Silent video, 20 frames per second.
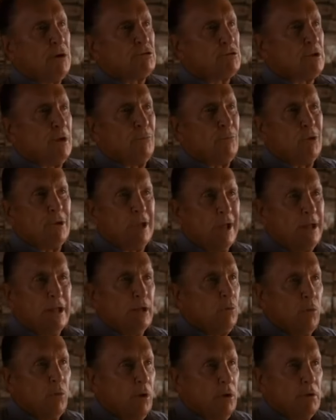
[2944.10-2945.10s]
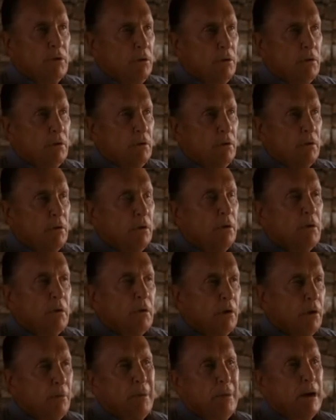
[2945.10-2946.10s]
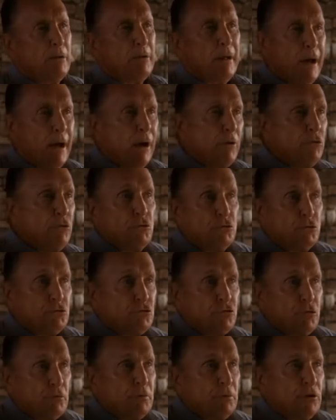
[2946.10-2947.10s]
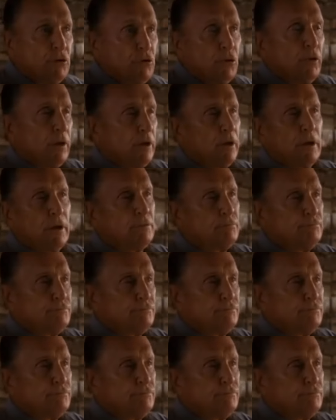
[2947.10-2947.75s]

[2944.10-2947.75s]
someone, anyone, about how you should be doing it.